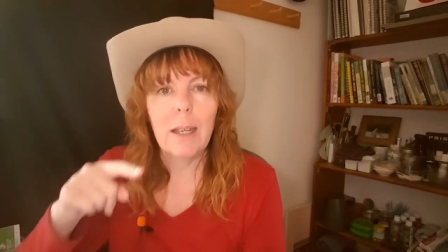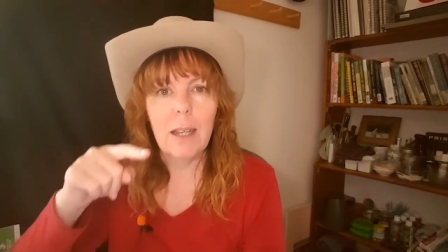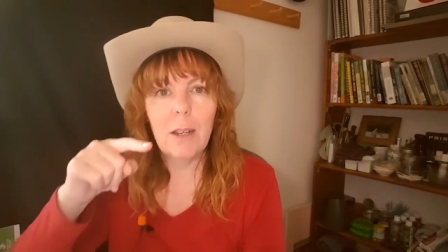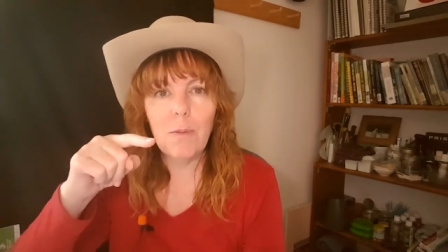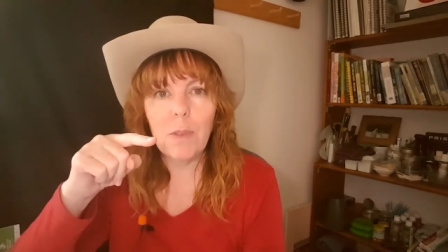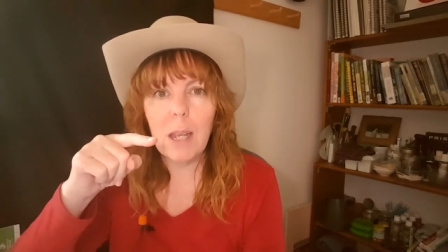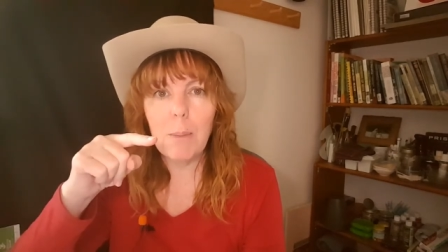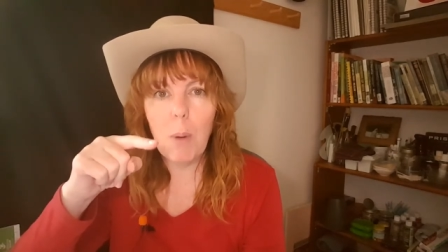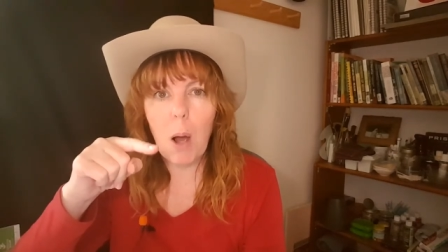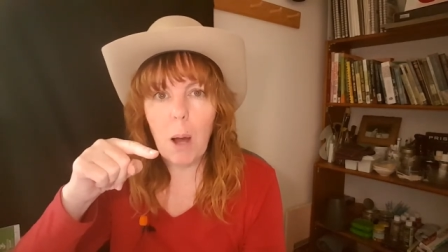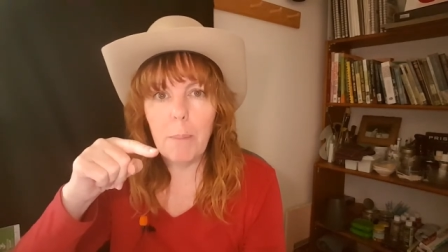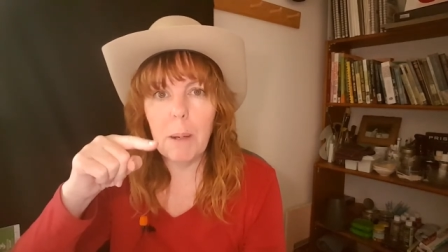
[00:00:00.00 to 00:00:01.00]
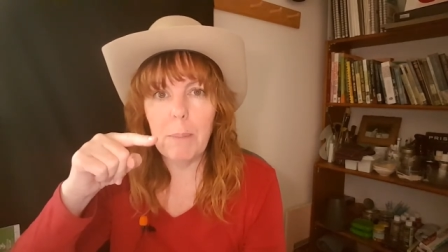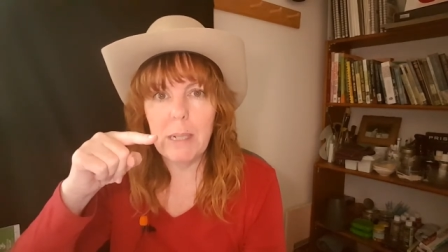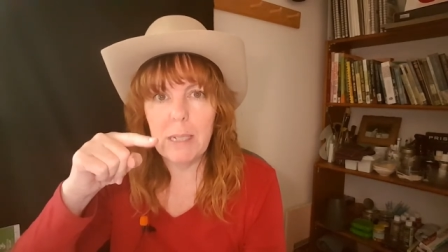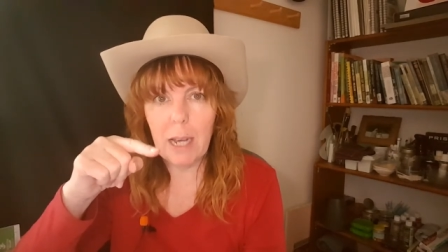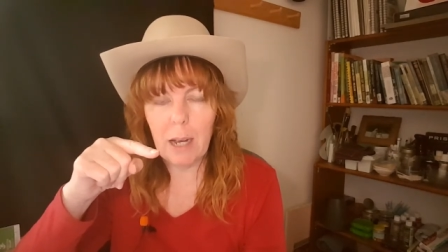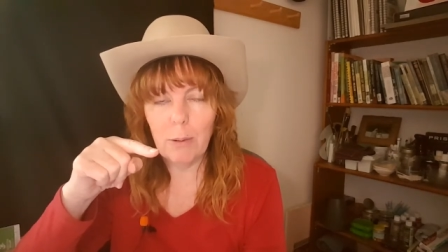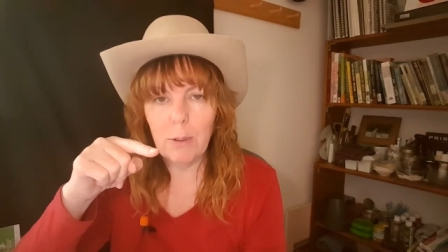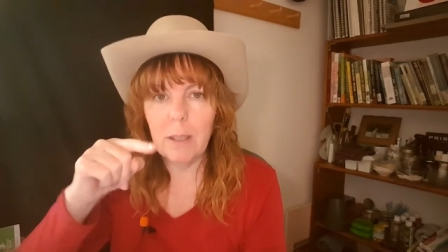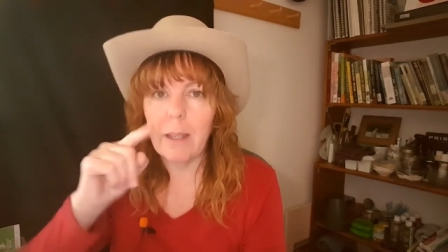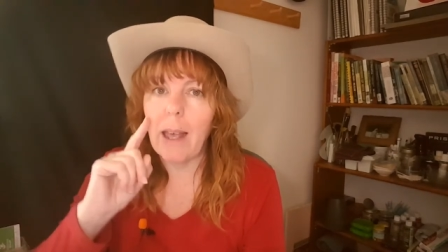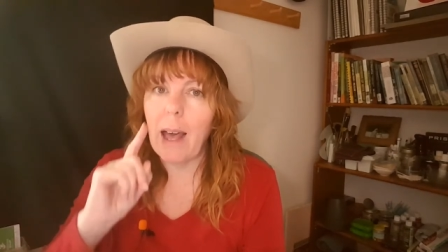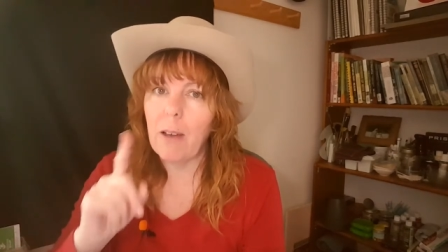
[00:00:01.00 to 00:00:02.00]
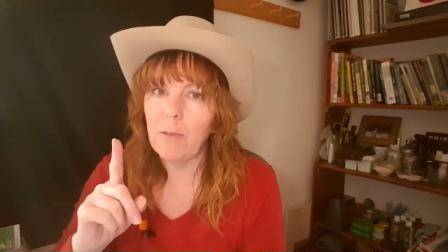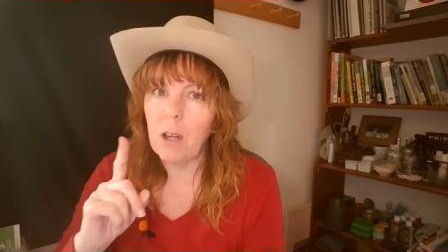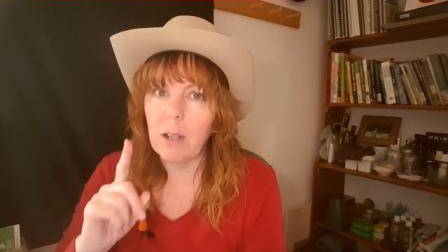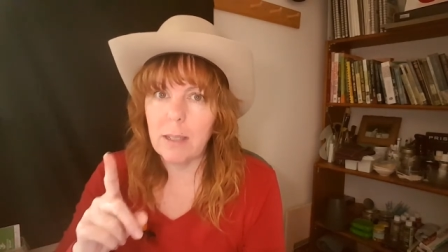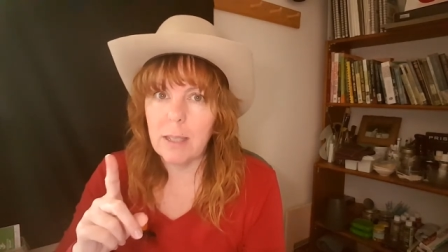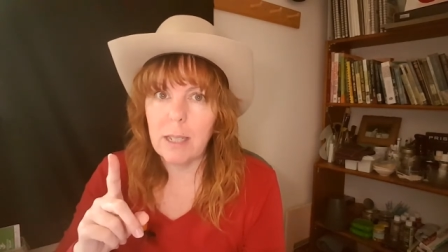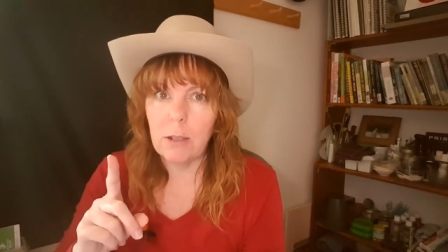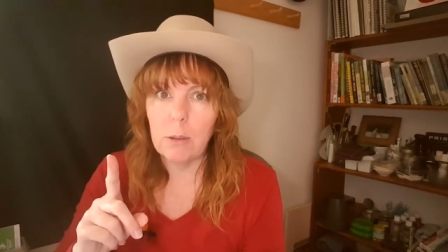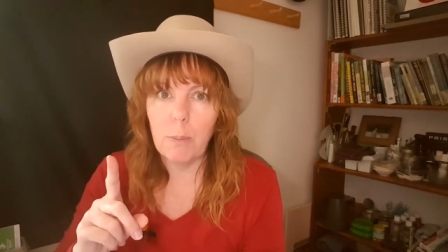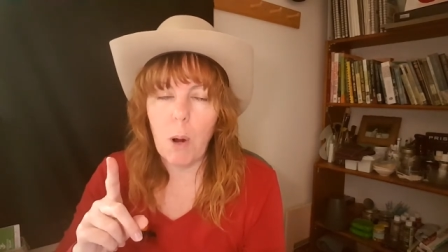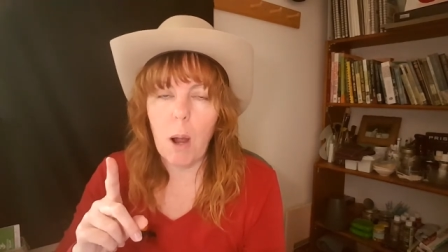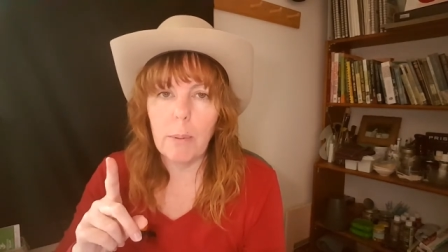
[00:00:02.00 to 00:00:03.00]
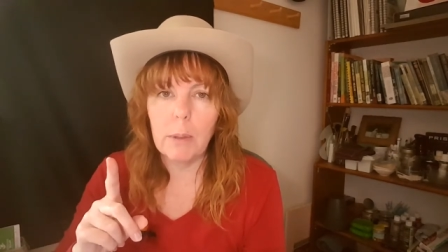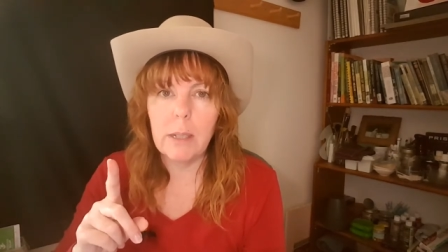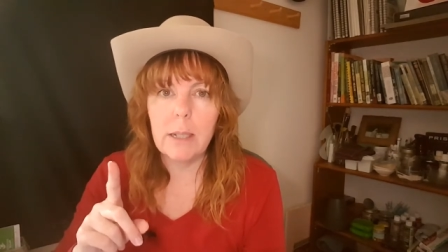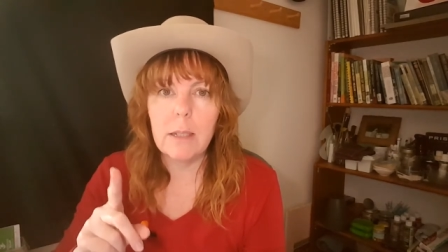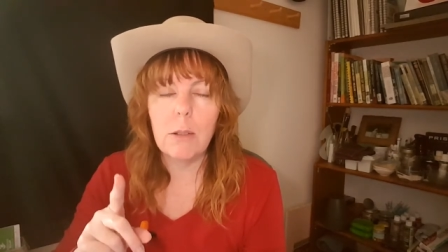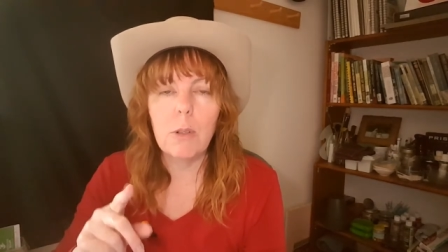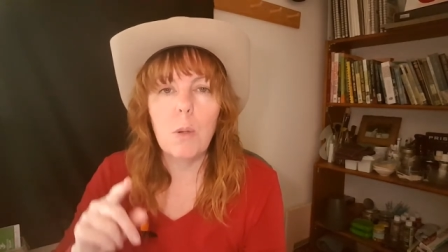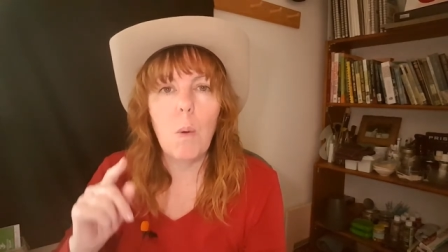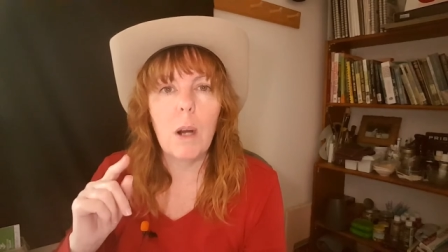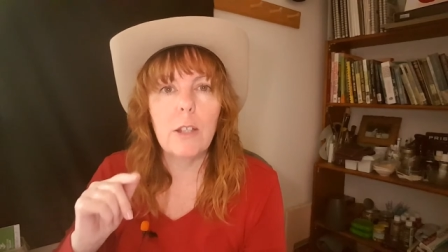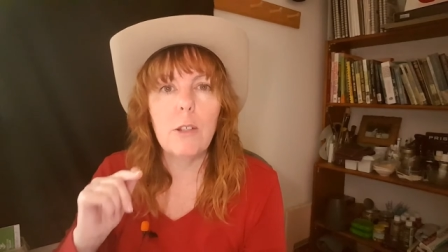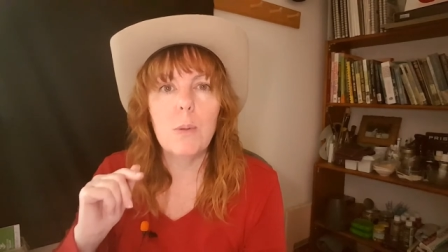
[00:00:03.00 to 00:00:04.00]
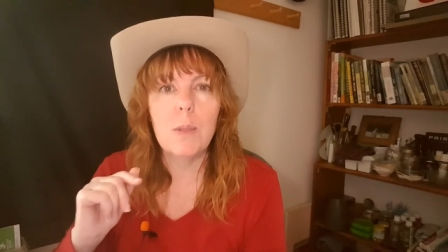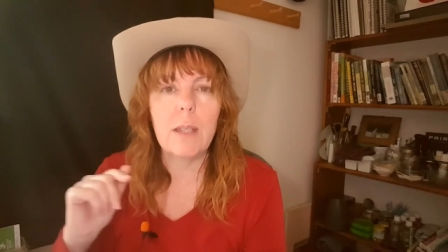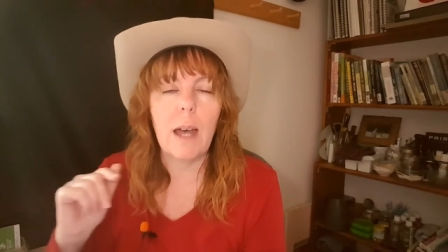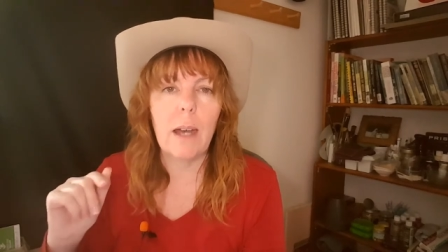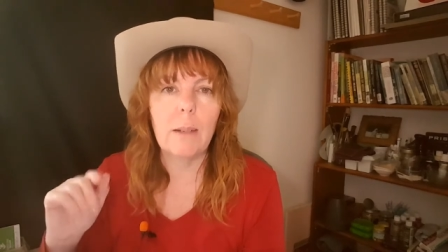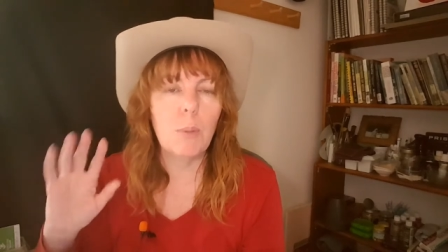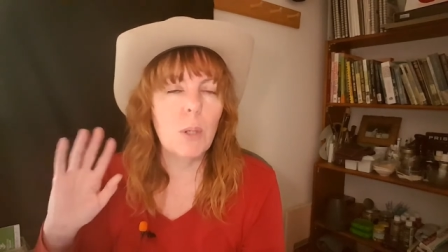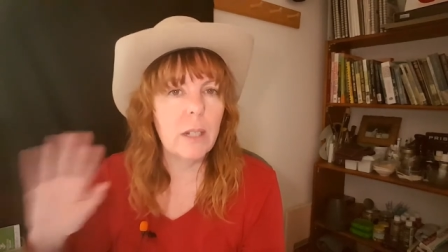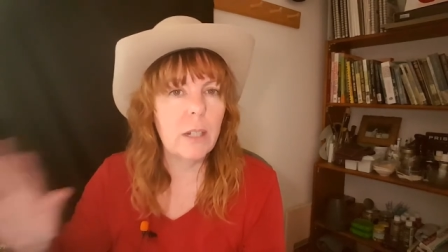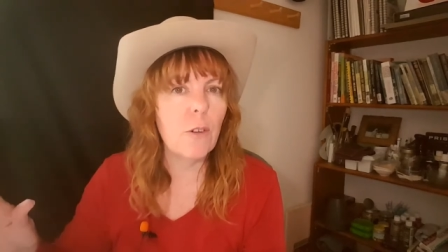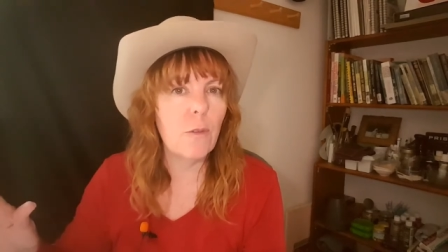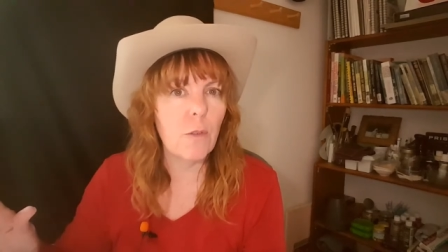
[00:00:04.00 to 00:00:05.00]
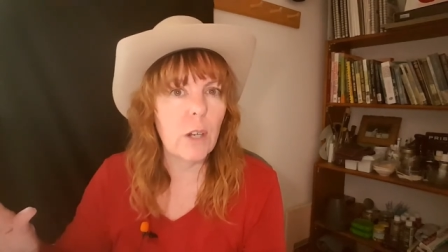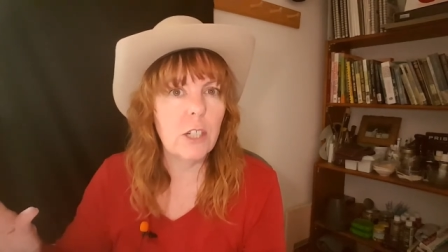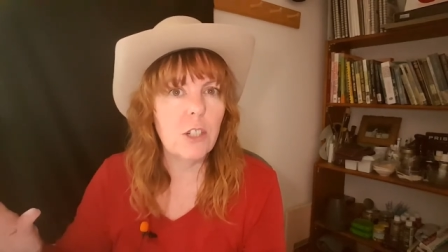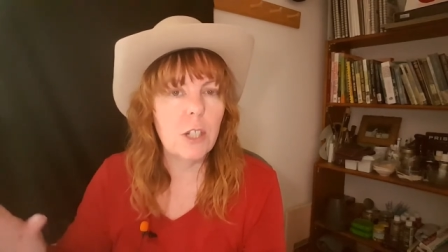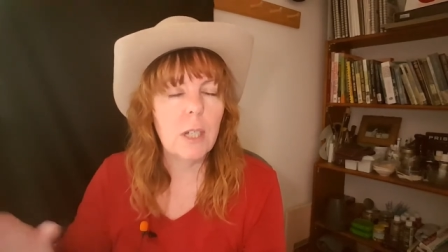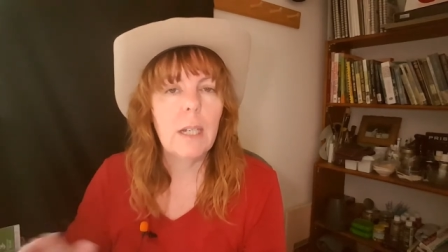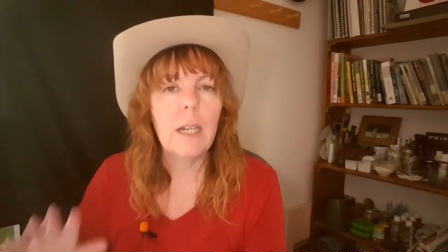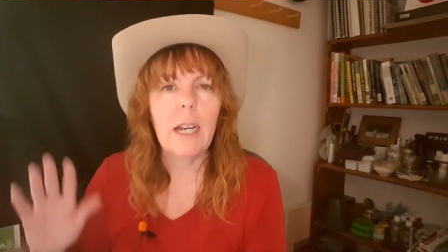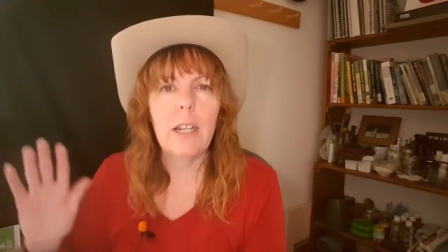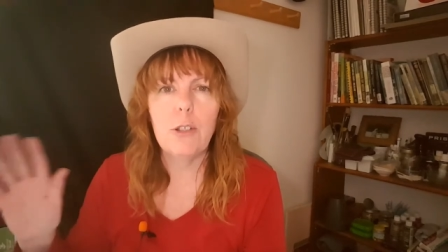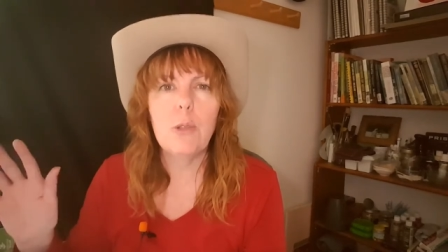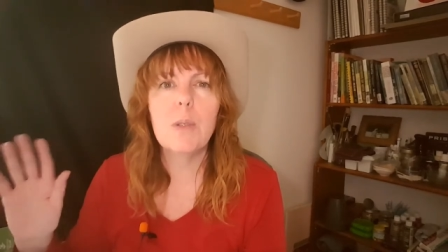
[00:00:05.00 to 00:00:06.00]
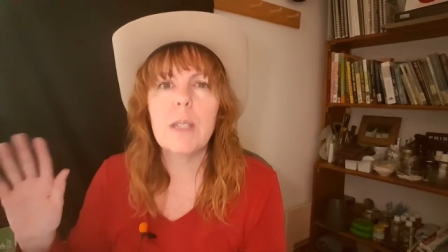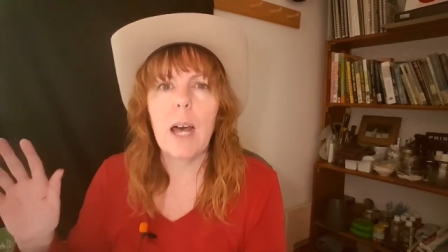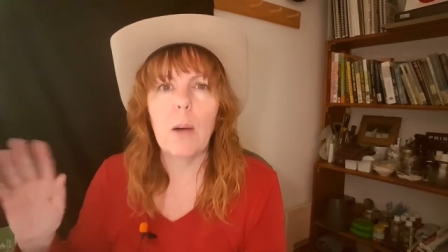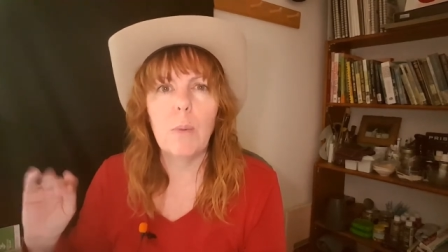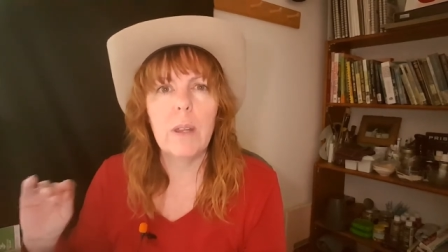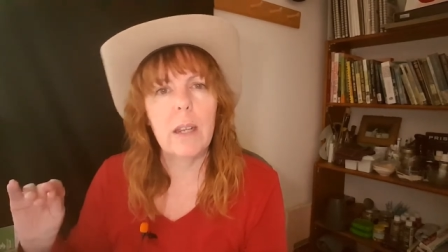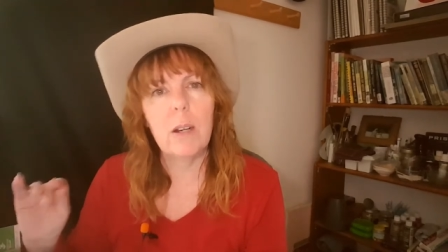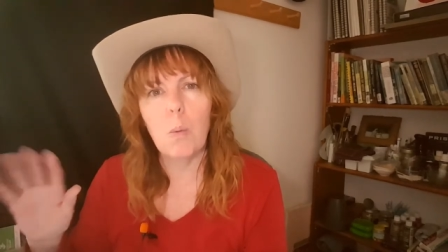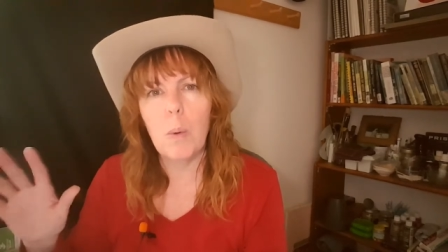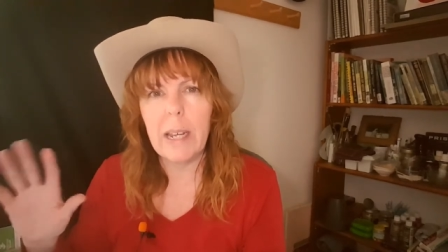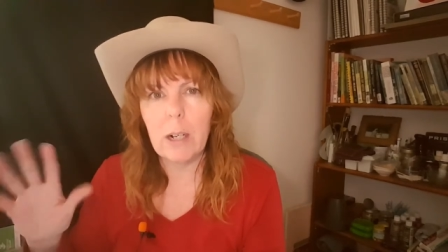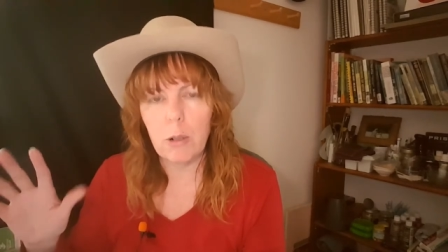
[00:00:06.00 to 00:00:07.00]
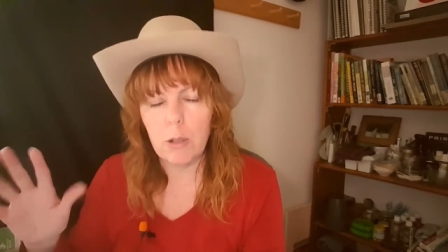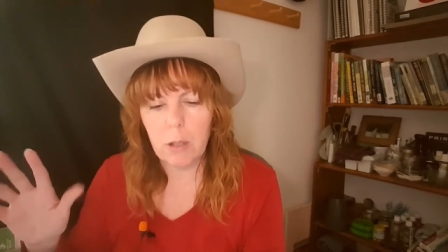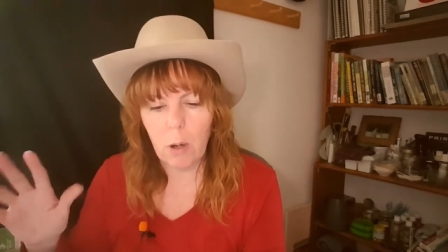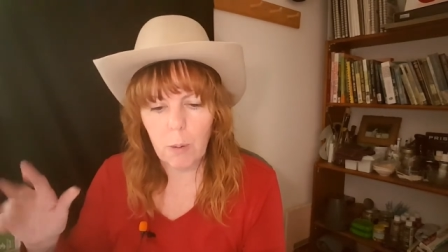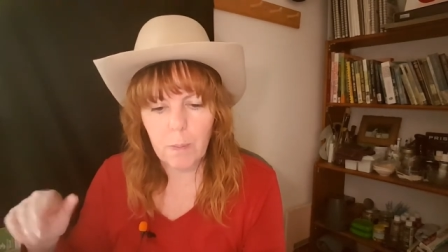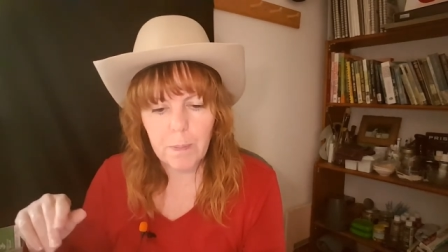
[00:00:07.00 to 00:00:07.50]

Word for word: If they pop up and down, they have not sealed properly. So you want to use that, put it in your fridge and use that within a week or so.